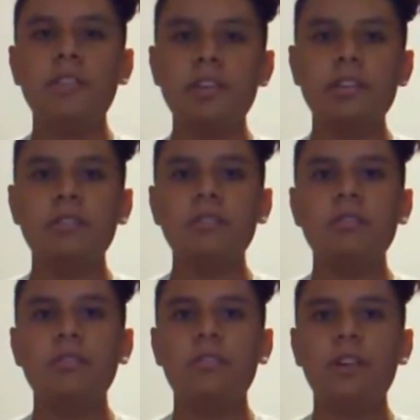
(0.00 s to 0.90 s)

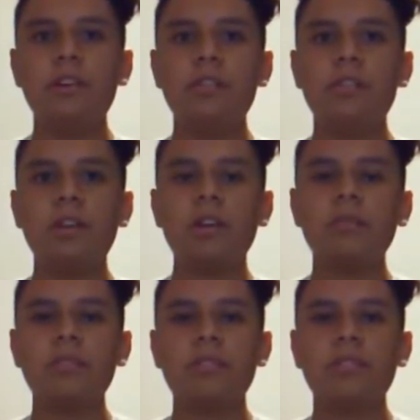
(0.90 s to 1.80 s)
Classification of
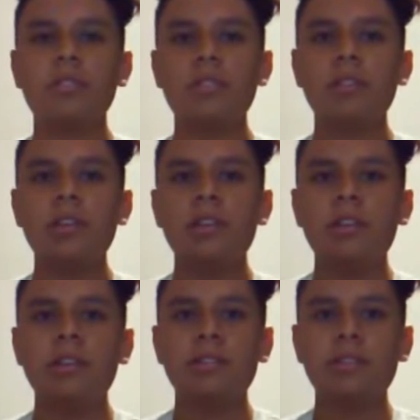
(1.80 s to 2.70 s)
hydrocarbons.
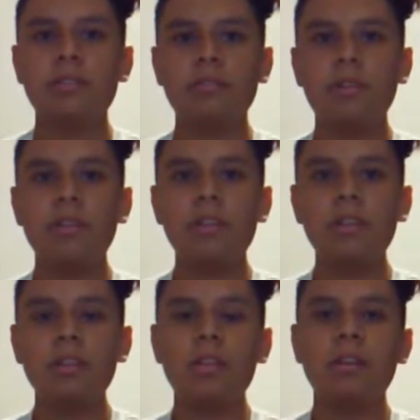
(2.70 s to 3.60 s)

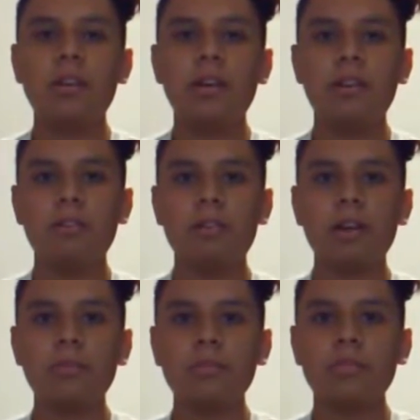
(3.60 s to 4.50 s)
Saturated
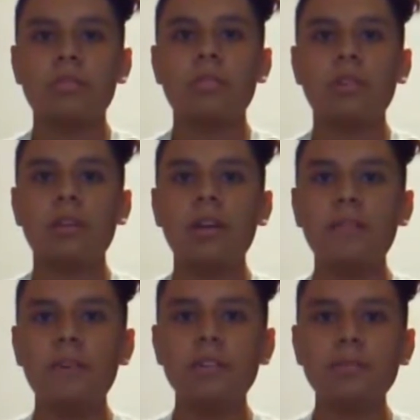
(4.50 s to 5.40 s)
hydrocarbons
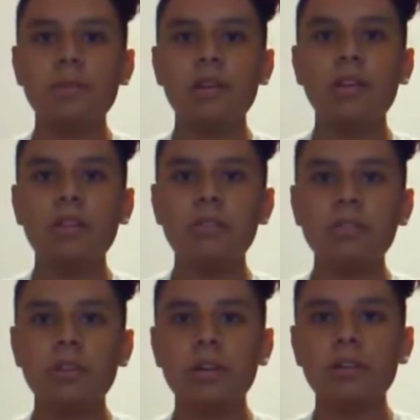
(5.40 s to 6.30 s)
have as many
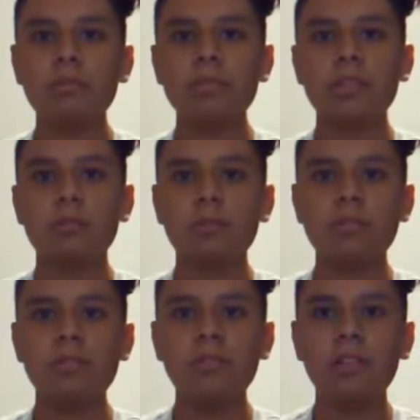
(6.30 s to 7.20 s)
hydrogen atoms as
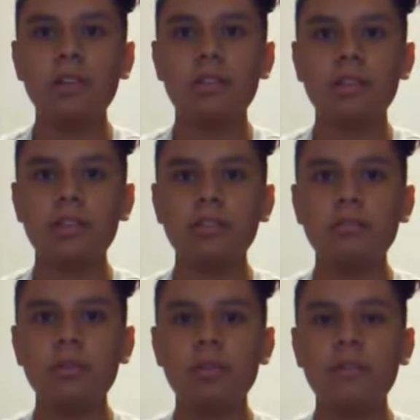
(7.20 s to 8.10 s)
possible attached
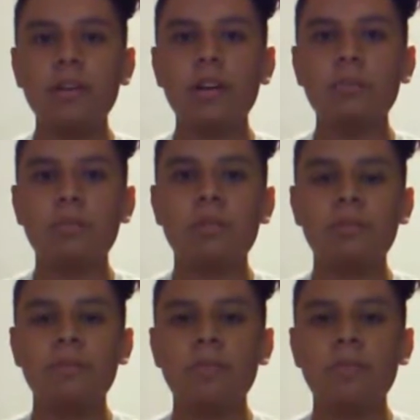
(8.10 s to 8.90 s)
to every carbon.